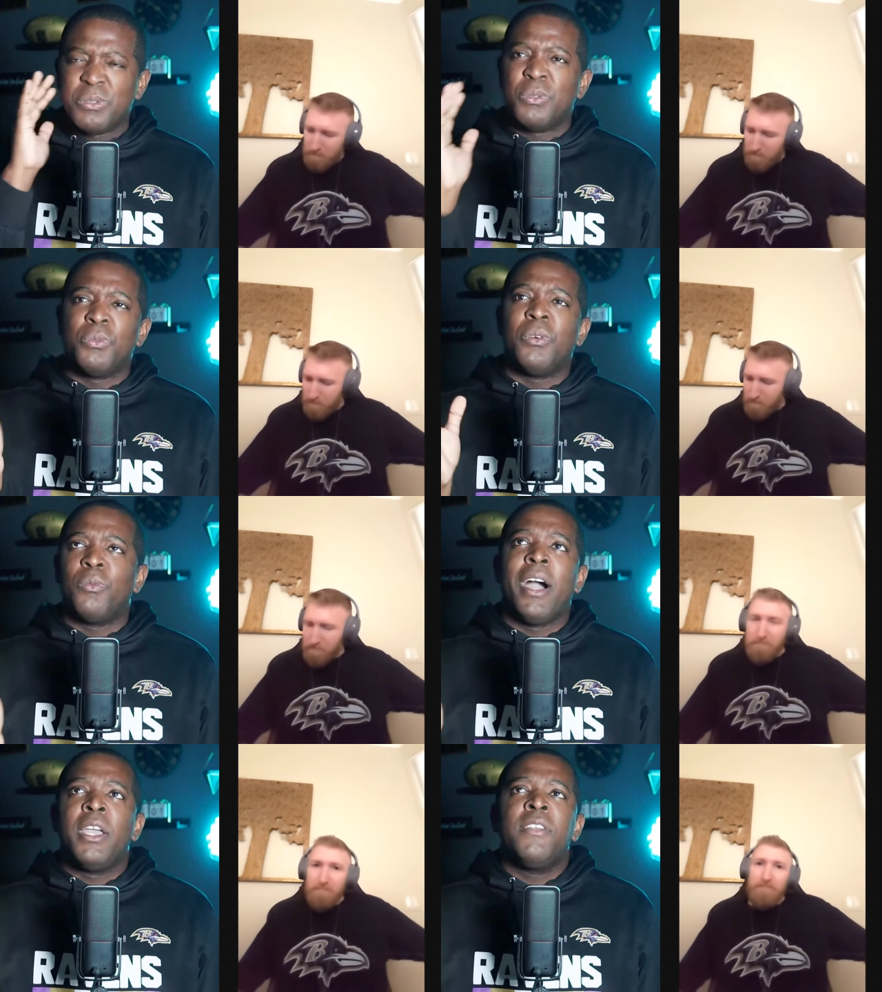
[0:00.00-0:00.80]

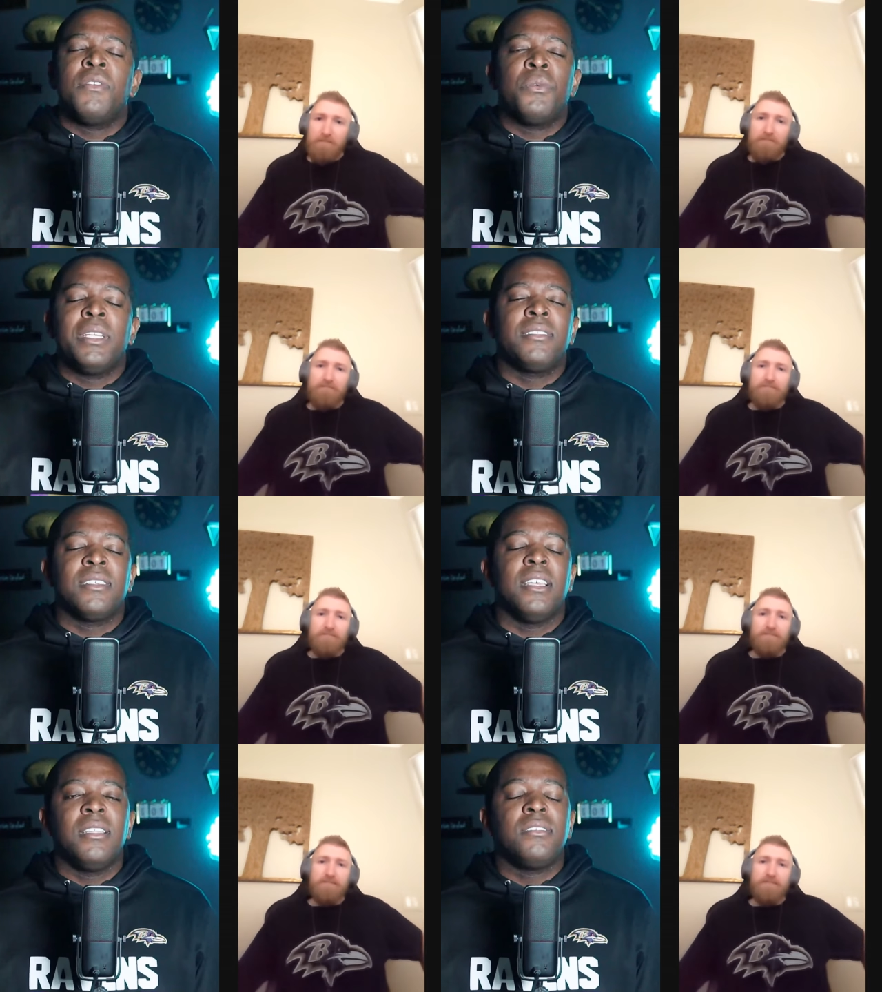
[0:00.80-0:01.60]
Speaker 1: why even waste
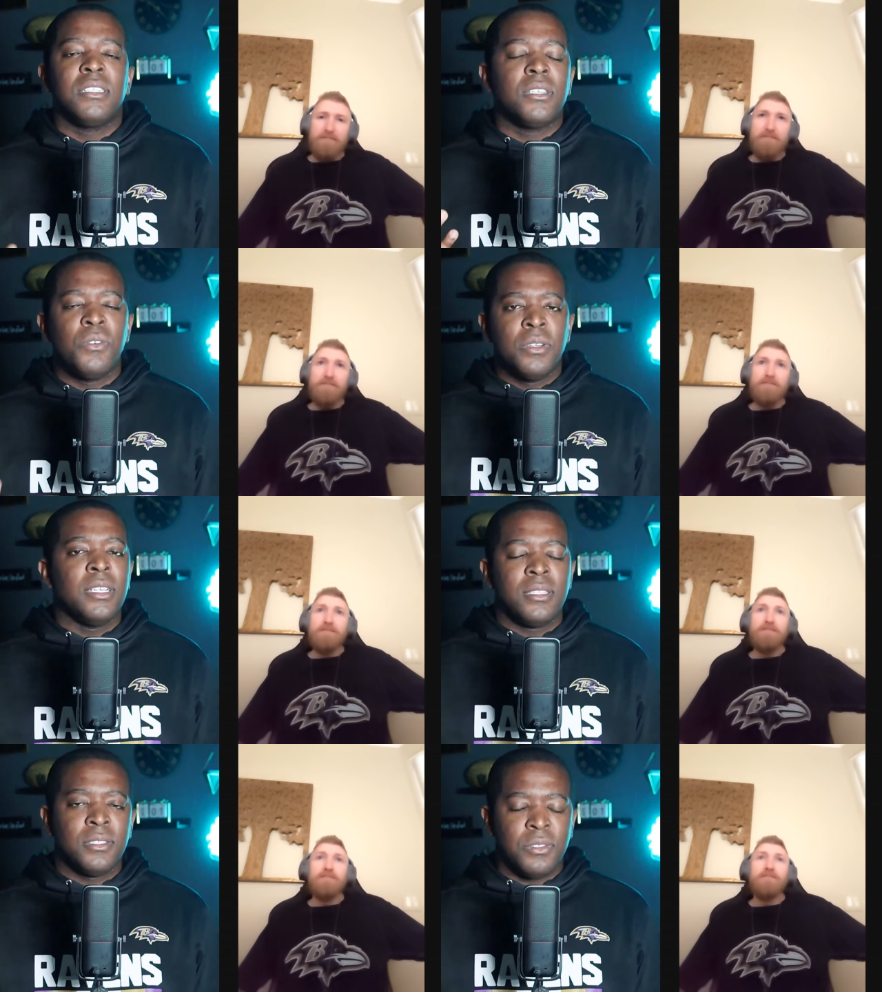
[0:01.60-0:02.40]
the energy going
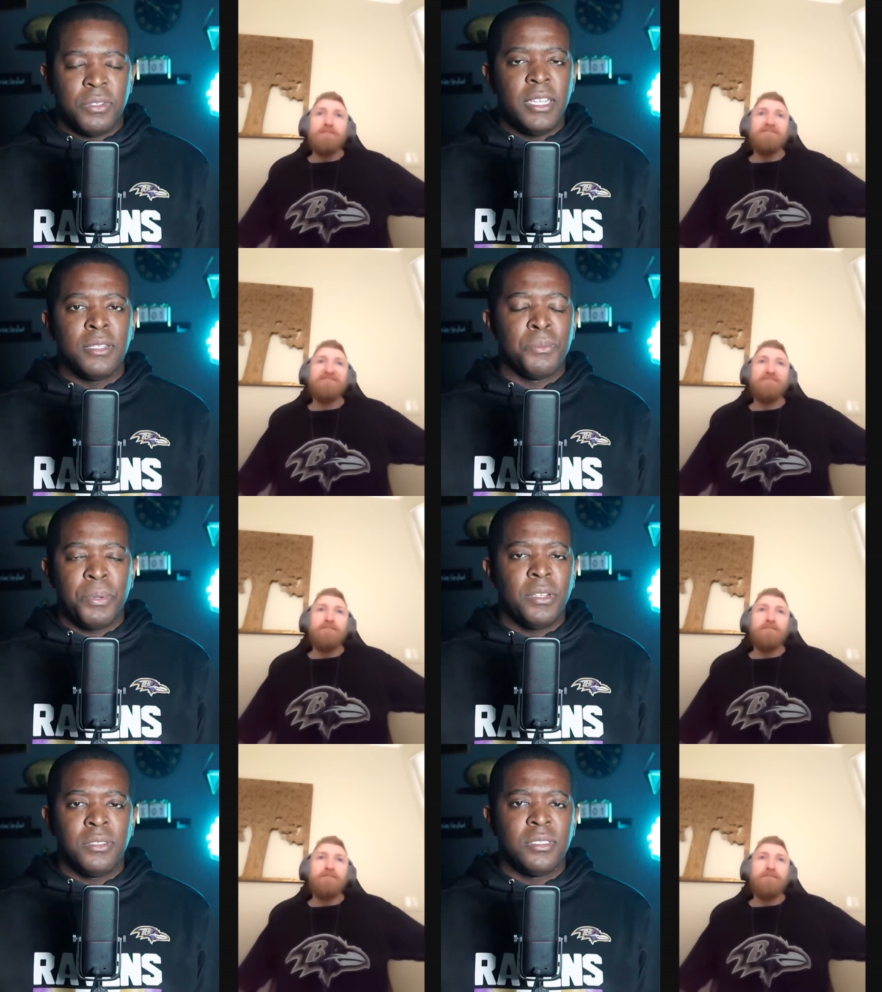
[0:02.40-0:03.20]
at this random
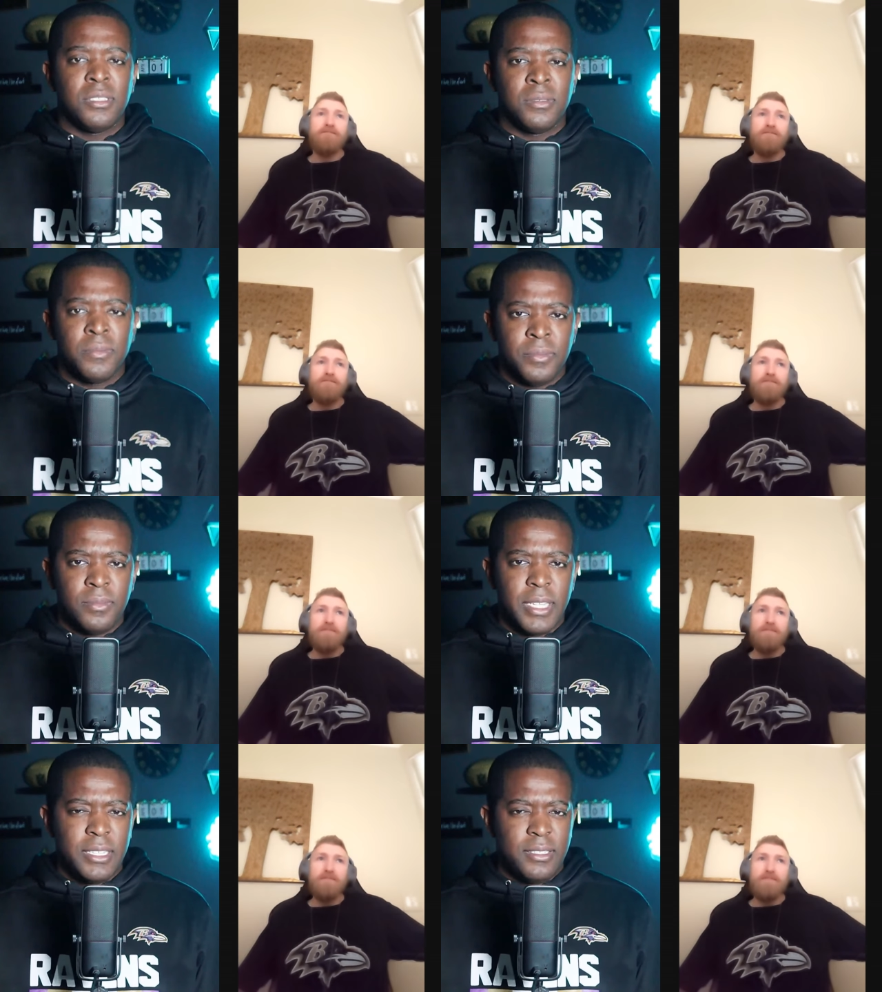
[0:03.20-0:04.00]
person
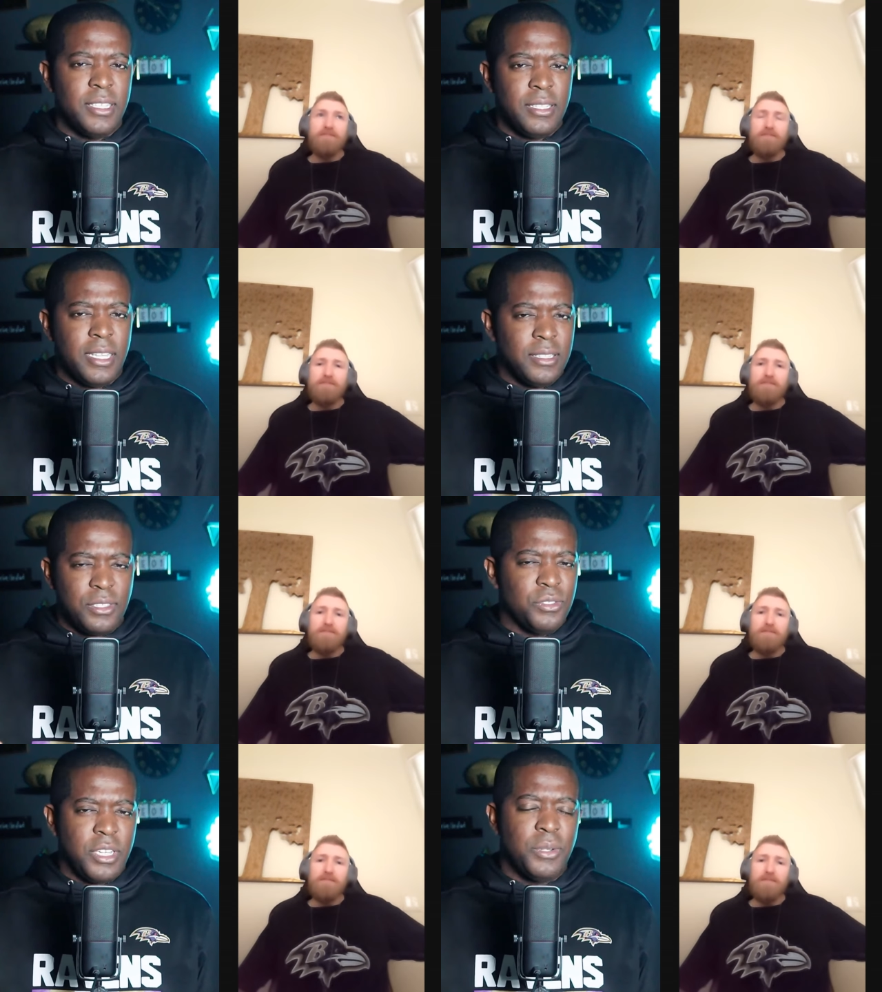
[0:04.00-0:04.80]
that said that
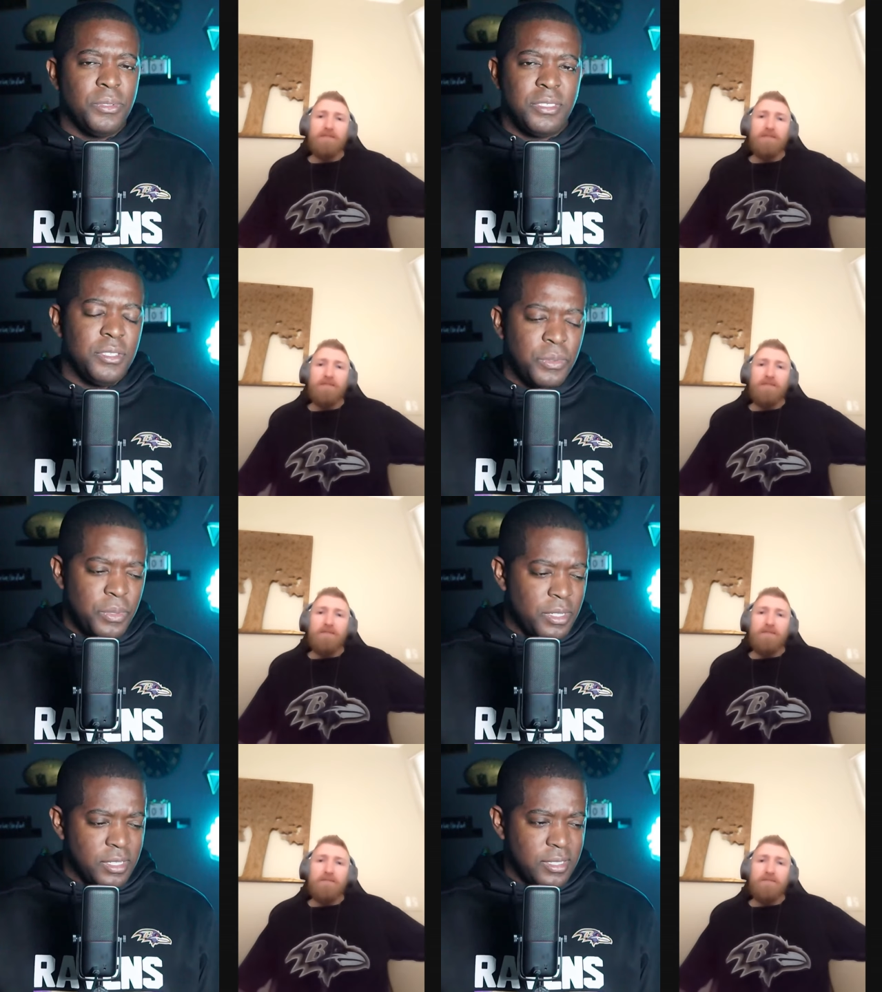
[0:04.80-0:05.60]
this trade was in the
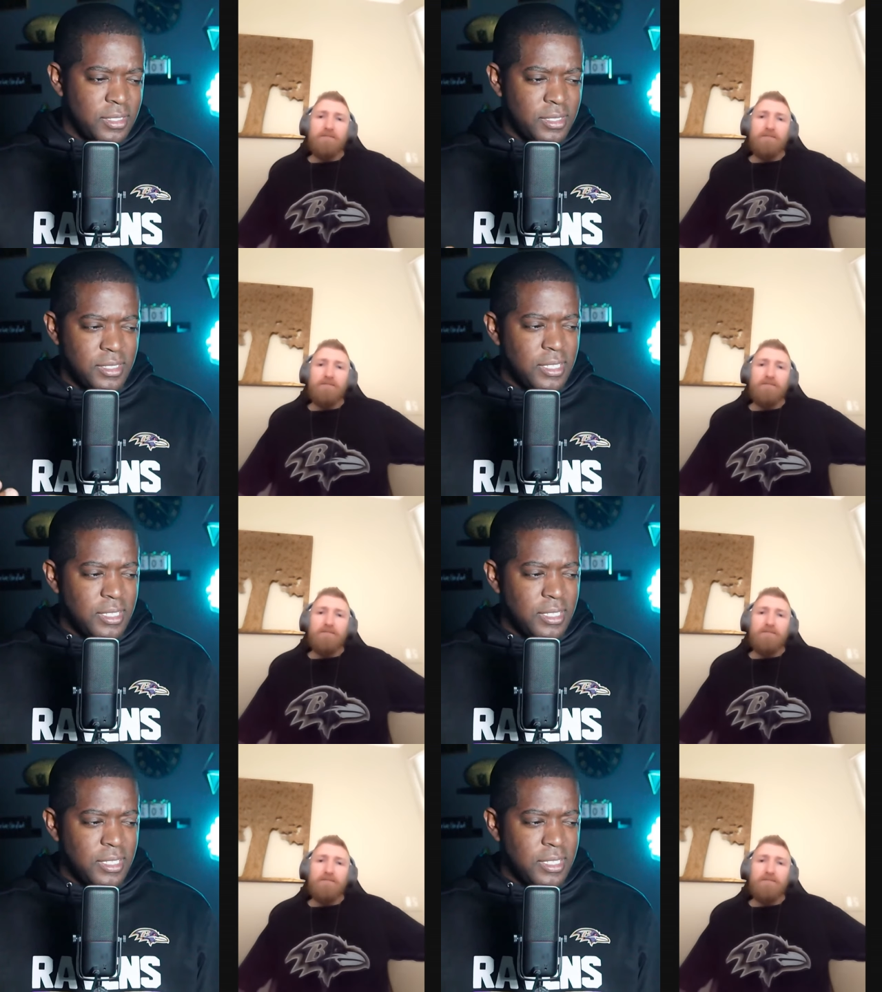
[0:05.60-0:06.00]
works?